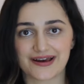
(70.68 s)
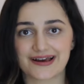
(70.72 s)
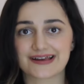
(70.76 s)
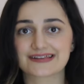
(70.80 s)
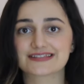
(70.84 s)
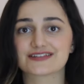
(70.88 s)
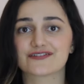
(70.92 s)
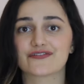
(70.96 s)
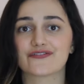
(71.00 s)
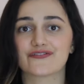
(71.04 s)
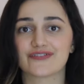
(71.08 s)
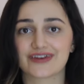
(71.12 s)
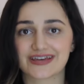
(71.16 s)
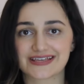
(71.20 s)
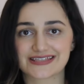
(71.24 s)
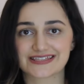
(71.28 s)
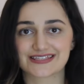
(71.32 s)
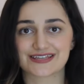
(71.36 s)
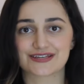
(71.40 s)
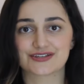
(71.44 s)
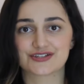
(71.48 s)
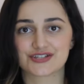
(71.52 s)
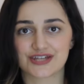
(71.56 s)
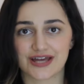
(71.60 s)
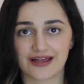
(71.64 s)
has a
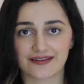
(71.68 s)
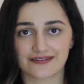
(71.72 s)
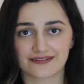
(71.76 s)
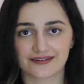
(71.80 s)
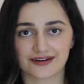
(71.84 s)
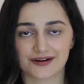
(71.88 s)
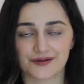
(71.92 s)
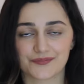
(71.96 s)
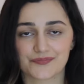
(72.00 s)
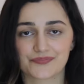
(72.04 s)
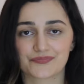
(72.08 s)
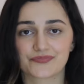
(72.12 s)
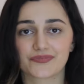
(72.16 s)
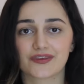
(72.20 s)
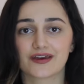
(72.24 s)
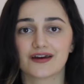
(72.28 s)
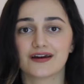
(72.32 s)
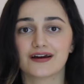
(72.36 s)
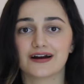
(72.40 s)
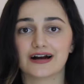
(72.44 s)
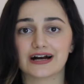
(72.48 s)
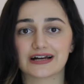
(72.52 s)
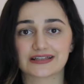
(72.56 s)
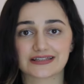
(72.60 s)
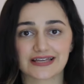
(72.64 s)
fixed agenda.
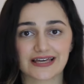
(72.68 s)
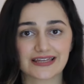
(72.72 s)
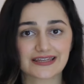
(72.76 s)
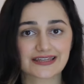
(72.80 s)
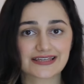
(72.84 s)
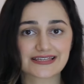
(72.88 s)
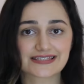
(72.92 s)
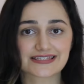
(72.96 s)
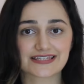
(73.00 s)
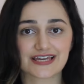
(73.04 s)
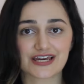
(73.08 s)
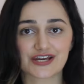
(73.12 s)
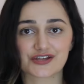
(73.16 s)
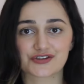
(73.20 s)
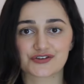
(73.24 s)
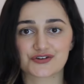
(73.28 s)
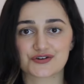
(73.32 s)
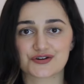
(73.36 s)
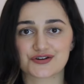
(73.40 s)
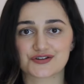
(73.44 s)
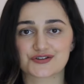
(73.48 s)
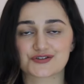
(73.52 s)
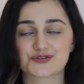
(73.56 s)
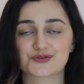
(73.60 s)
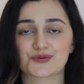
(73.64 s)
Attendees take
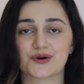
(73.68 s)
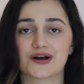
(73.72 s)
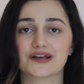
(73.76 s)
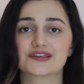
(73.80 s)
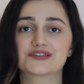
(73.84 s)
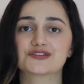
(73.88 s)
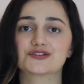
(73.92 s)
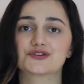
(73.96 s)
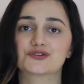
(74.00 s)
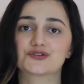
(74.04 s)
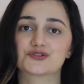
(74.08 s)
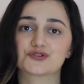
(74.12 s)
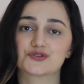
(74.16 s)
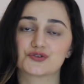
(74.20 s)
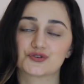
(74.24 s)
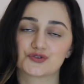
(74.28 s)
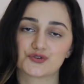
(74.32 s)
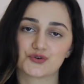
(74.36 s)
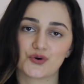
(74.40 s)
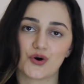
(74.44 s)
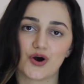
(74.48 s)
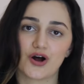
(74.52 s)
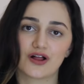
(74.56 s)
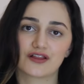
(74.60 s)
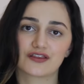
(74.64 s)
turns to answer
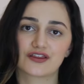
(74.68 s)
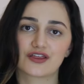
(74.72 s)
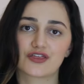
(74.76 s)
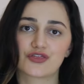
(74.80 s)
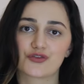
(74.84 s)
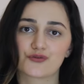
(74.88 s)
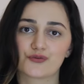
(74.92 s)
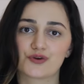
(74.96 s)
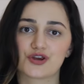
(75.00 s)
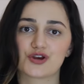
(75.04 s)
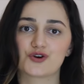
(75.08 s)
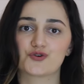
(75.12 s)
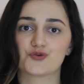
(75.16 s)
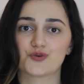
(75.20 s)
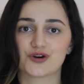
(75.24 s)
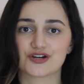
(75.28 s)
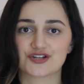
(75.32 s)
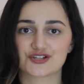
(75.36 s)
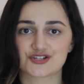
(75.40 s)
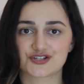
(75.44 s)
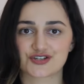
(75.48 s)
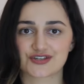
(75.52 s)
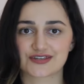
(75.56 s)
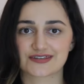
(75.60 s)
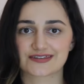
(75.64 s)
to only 3
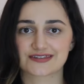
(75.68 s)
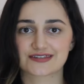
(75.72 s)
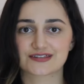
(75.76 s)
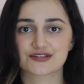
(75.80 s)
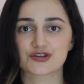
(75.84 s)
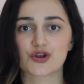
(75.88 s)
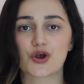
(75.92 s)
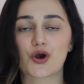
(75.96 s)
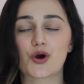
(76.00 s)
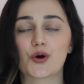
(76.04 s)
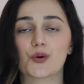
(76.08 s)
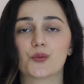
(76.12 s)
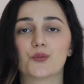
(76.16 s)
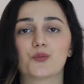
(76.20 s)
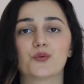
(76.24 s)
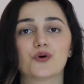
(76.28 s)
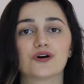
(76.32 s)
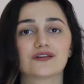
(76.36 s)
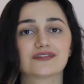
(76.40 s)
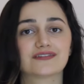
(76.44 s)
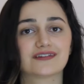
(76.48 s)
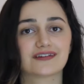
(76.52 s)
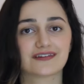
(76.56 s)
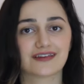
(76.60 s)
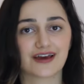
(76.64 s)
questions.
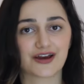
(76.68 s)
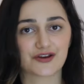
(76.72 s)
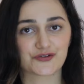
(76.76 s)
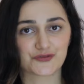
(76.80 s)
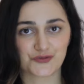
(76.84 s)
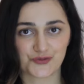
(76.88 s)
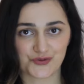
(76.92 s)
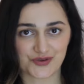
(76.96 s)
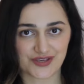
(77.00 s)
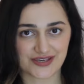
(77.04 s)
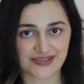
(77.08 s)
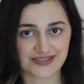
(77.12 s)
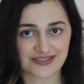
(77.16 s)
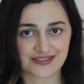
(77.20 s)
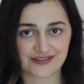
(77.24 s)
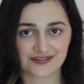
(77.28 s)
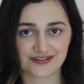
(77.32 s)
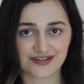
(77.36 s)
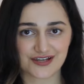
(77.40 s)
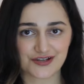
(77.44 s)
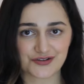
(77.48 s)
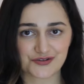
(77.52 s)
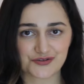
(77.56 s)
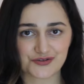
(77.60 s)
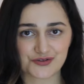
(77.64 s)
What did I do
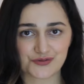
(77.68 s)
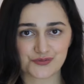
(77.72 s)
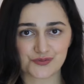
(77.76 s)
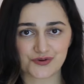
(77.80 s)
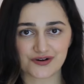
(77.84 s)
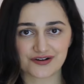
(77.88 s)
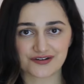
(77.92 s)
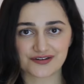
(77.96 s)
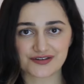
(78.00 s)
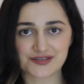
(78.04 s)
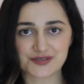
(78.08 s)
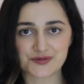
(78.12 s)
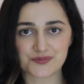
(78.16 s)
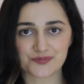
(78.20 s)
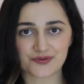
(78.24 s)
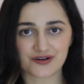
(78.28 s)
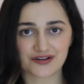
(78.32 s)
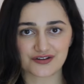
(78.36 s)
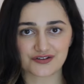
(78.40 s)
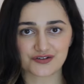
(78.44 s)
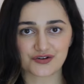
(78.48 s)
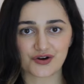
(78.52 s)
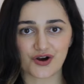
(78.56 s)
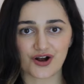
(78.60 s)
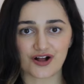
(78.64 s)
yesterday toward the
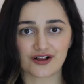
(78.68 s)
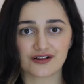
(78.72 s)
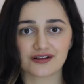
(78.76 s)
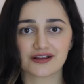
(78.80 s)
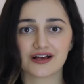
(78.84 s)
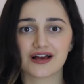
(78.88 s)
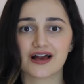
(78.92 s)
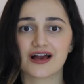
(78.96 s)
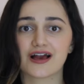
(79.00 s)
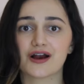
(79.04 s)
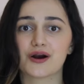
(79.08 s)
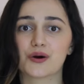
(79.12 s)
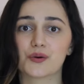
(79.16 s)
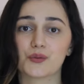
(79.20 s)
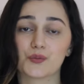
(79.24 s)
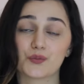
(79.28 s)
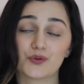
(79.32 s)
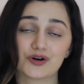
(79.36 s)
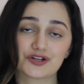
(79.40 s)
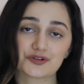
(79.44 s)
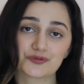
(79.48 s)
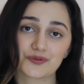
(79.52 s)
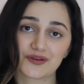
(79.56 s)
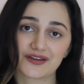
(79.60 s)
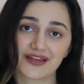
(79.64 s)
sprint goal?
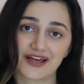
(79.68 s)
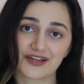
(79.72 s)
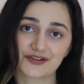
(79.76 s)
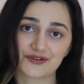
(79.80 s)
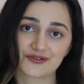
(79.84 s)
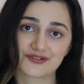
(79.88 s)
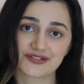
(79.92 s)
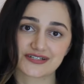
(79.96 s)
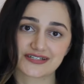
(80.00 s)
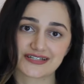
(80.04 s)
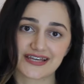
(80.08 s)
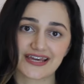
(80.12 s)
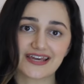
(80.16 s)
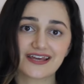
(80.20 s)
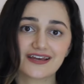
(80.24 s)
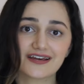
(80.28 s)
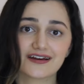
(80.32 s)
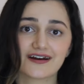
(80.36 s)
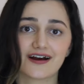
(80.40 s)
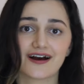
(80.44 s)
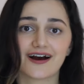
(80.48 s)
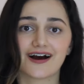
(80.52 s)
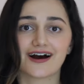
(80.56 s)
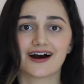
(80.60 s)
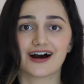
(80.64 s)
What will I do
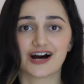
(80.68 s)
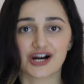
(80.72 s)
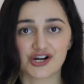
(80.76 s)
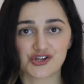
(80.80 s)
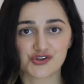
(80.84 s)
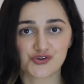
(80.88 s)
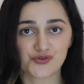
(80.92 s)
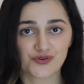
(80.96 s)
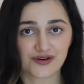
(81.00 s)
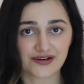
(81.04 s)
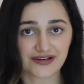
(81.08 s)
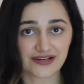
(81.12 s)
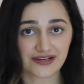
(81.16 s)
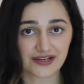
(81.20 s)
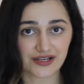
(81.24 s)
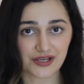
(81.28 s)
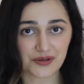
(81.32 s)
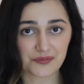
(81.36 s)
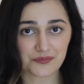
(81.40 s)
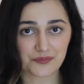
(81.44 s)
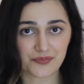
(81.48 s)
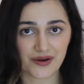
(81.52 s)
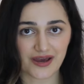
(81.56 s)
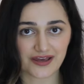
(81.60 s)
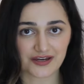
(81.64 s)
today? Are there any
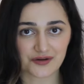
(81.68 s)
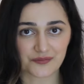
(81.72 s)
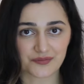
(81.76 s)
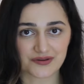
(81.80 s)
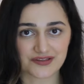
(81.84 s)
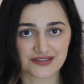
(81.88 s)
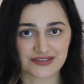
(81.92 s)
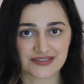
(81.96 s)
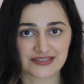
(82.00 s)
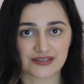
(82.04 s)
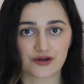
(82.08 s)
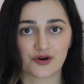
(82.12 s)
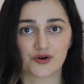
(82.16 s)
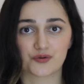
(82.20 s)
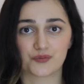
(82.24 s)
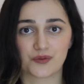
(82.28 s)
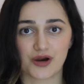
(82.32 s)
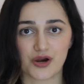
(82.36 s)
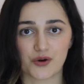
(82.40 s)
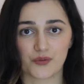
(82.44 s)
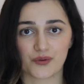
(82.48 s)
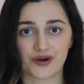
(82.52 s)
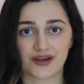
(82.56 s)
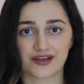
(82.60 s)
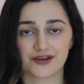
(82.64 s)
impediments on
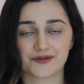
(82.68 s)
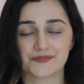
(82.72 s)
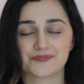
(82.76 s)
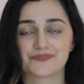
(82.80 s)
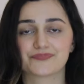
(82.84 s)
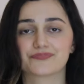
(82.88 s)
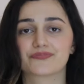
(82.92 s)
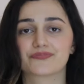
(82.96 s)
my way?